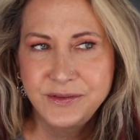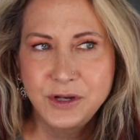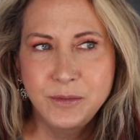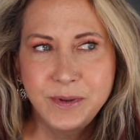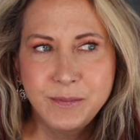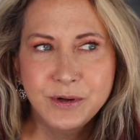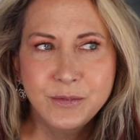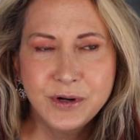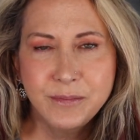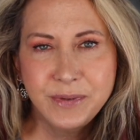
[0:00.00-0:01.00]
you know, people
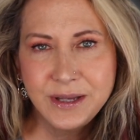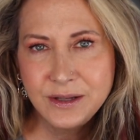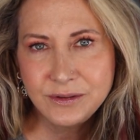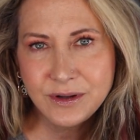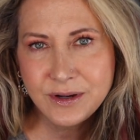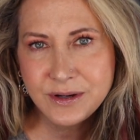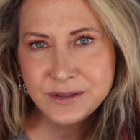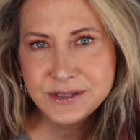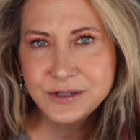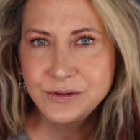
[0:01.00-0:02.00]
can wear a pink
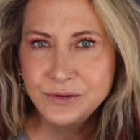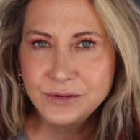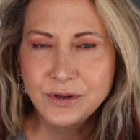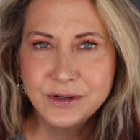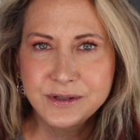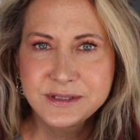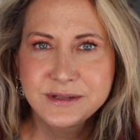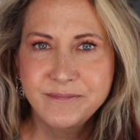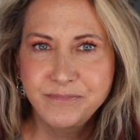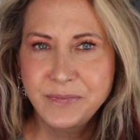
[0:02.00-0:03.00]
gloss, a nude gloss,